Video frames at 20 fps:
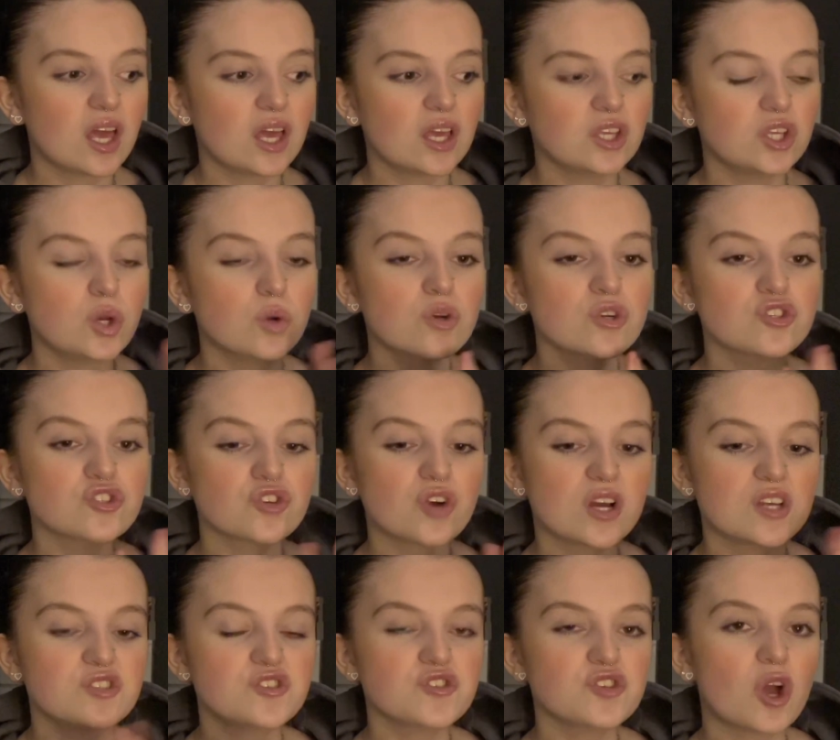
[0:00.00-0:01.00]
you can try
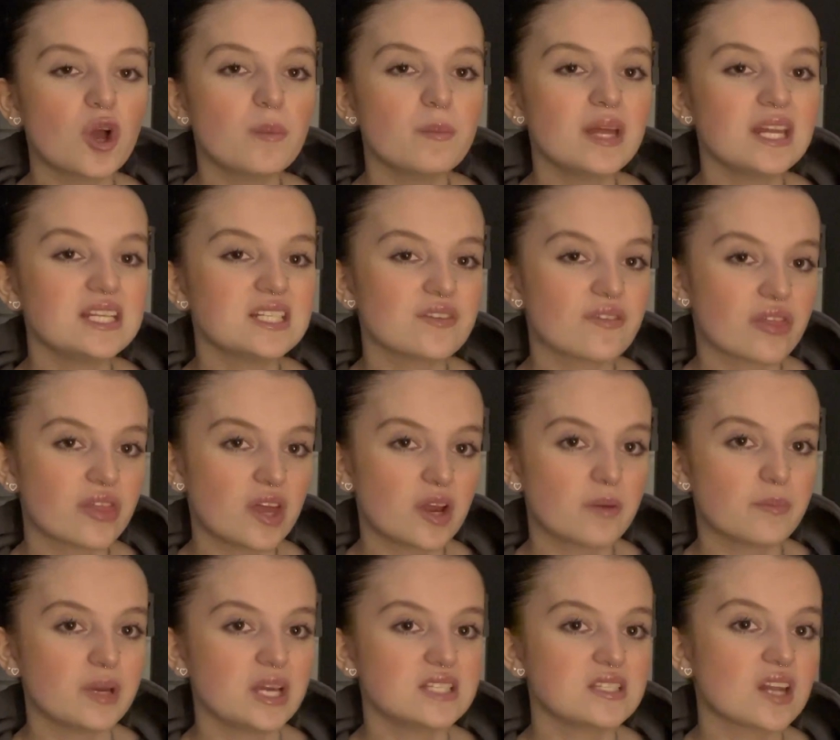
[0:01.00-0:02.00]
so many different
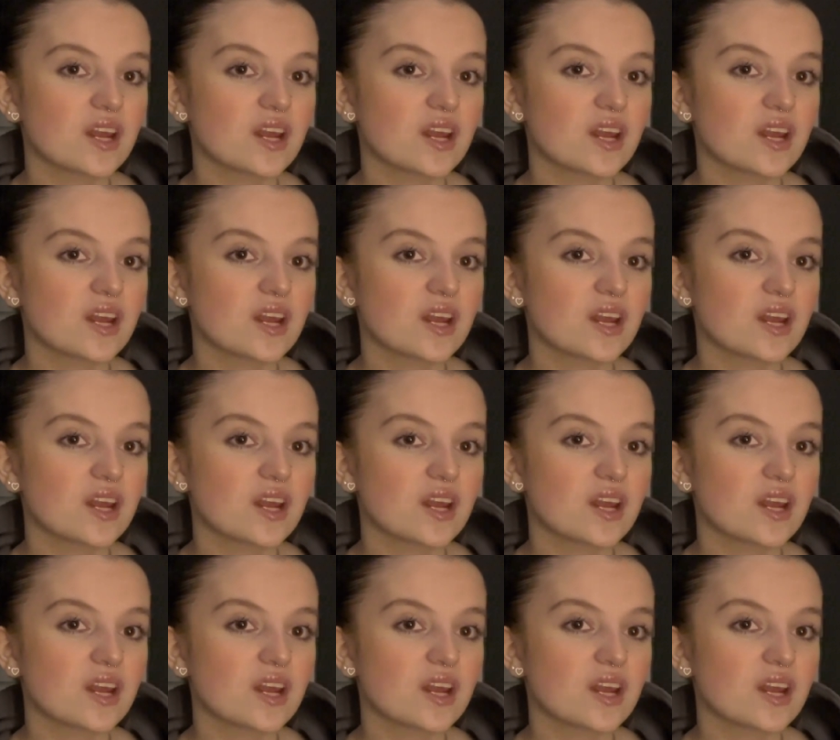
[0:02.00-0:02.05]
therapies.